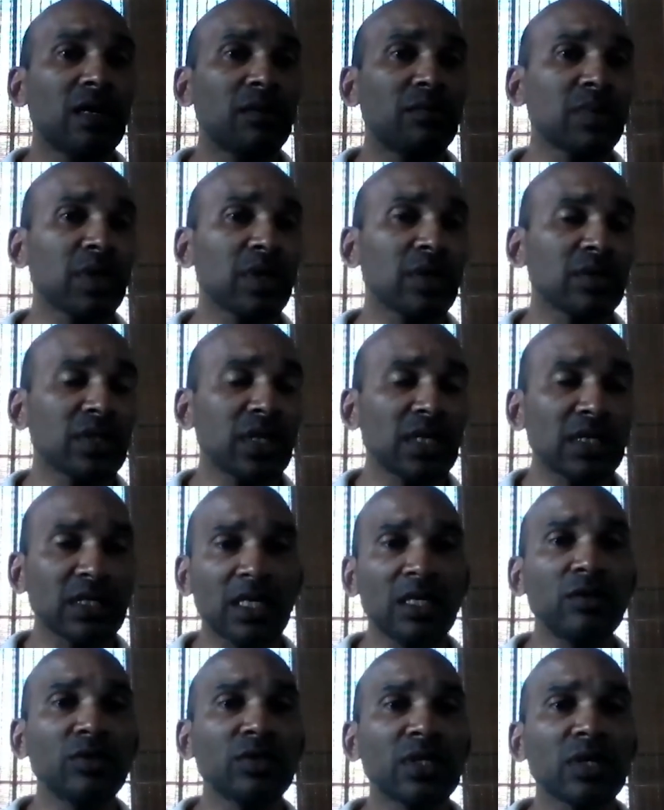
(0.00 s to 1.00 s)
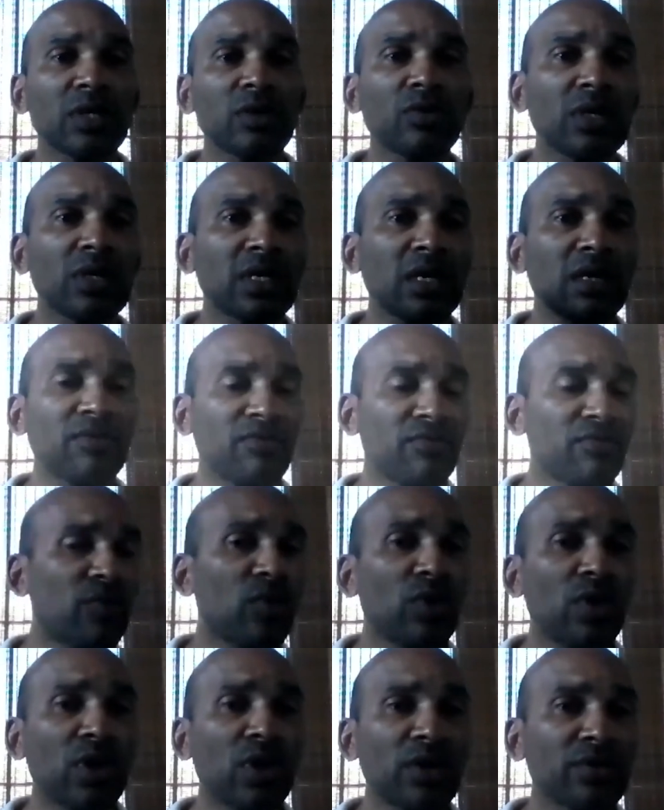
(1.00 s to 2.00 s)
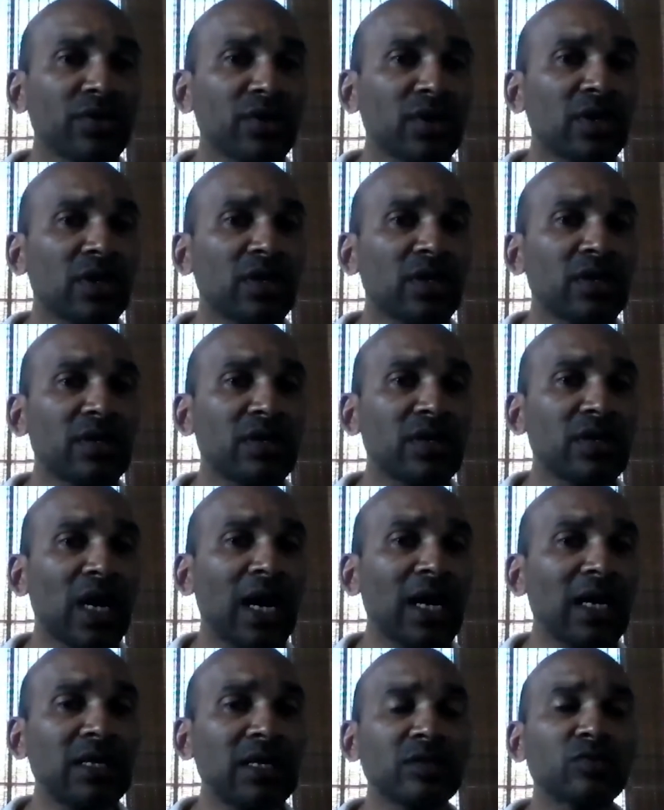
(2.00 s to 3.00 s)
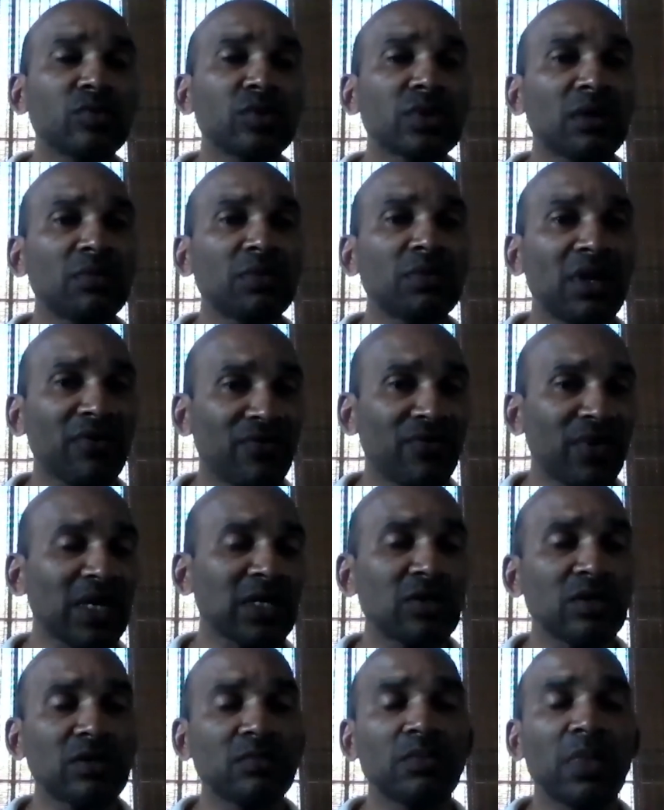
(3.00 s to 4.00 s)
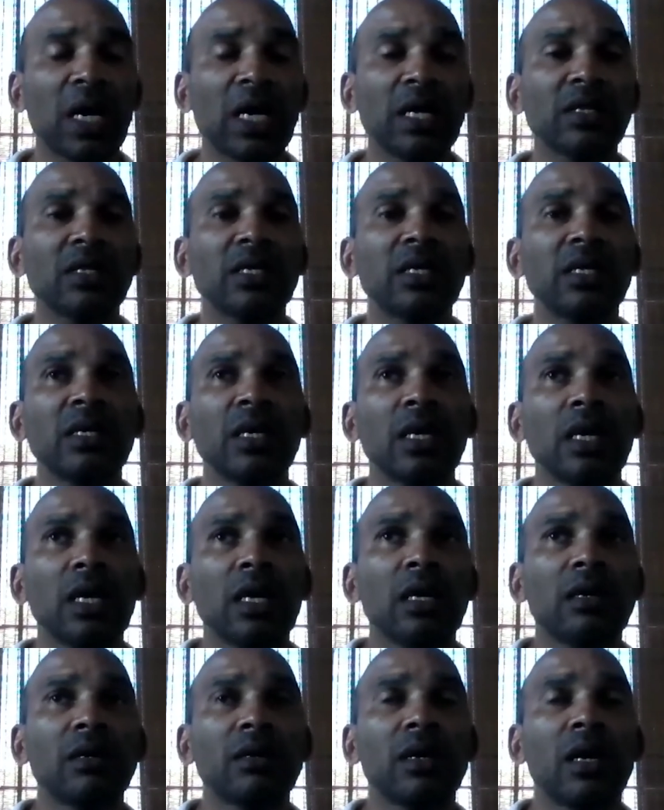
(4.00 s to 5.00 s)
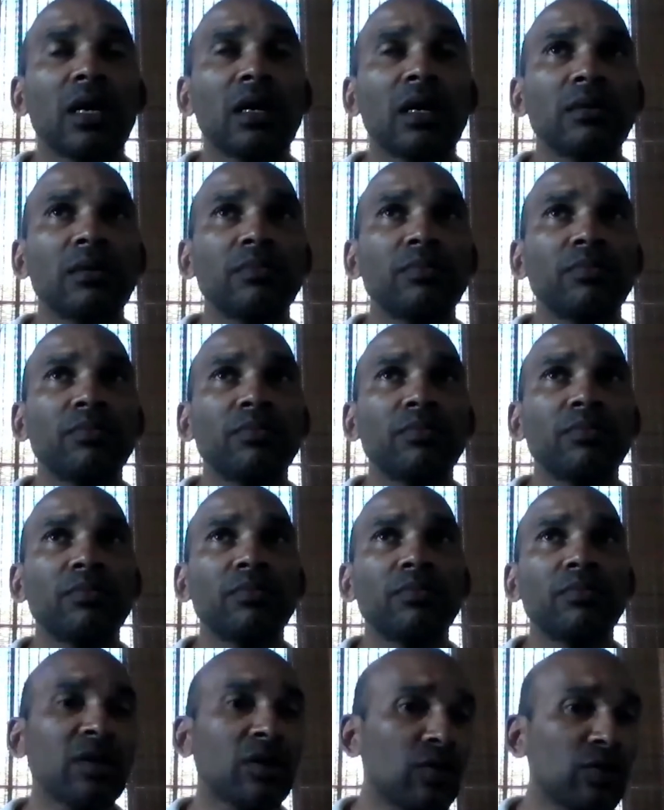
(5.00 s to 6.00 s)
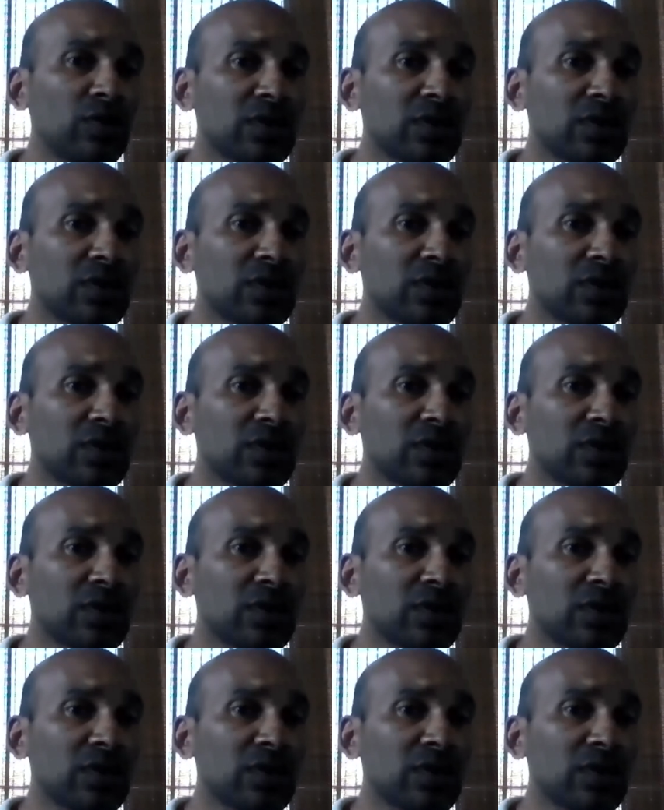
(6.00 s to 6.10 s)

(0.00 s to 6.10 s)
because there's Ile aux Aigrettes and 4 other islands which have been affected by the oil